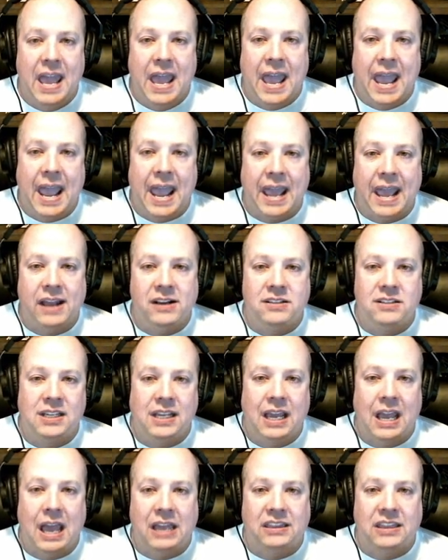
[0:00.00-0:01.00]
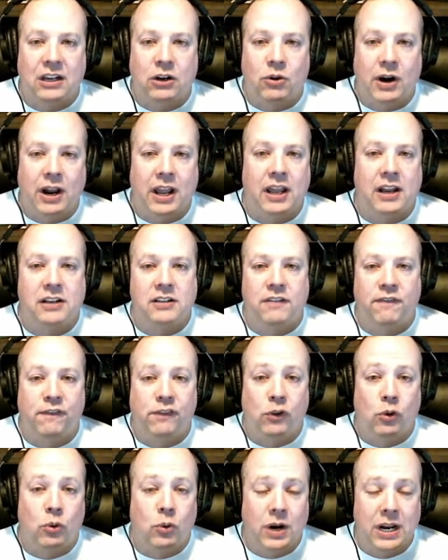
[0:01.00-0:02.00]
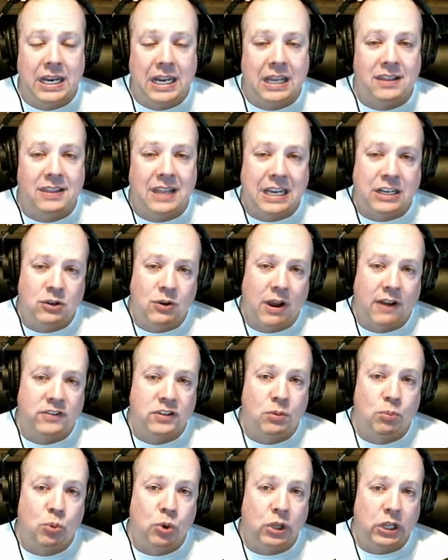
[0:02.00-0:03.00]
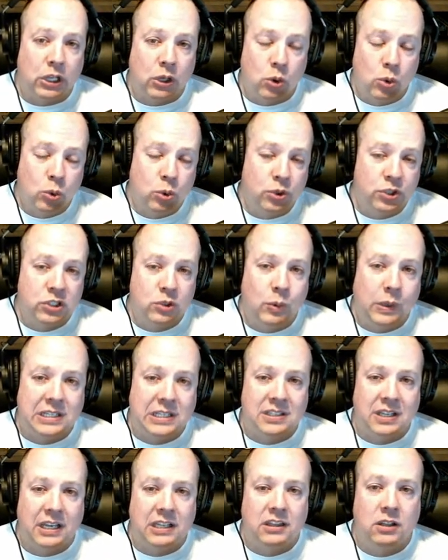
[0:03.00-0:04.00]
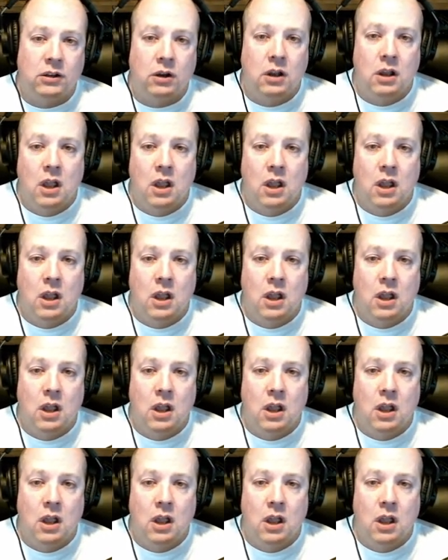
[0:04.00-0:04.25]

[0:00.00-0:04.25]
And at the Grand Floridian, they do have some really cool suites like the